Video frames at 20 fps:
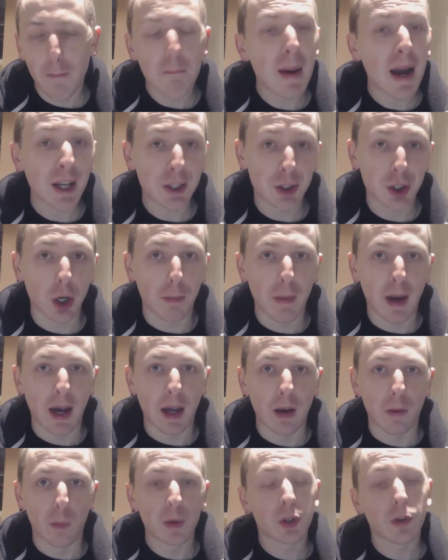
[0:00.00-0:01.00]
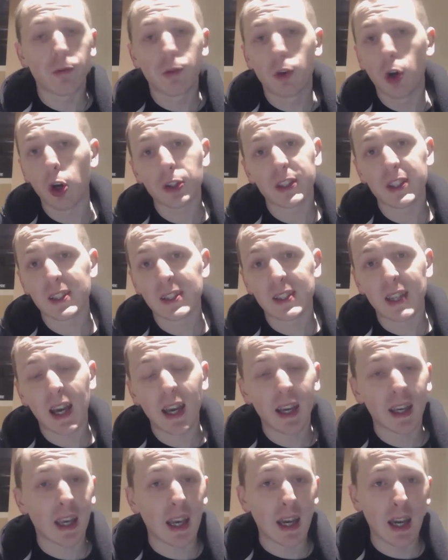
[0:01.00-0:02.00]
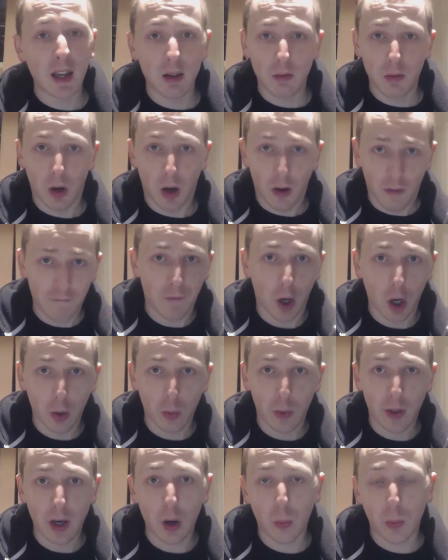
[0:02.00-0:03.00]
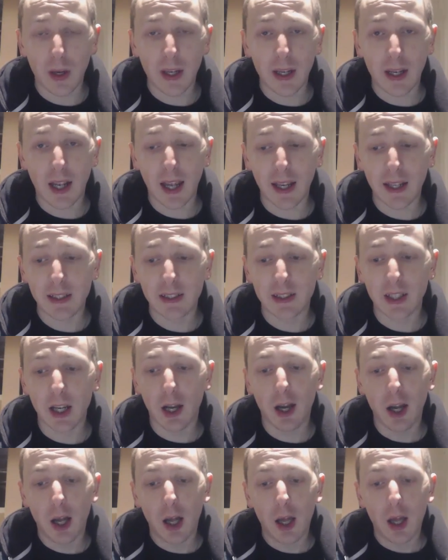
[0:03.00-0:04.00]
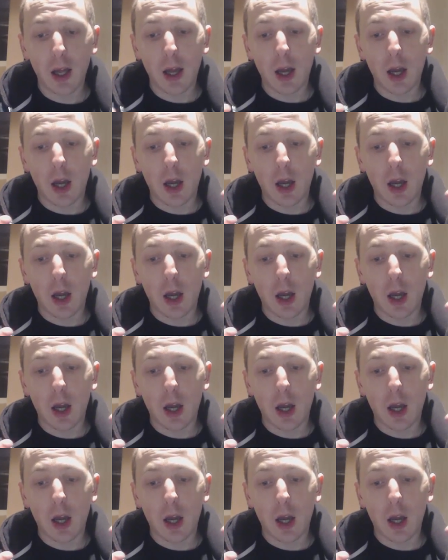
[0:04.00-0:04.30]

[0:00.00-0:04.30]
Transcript: Macho Man, which I've got to say again, following a week later,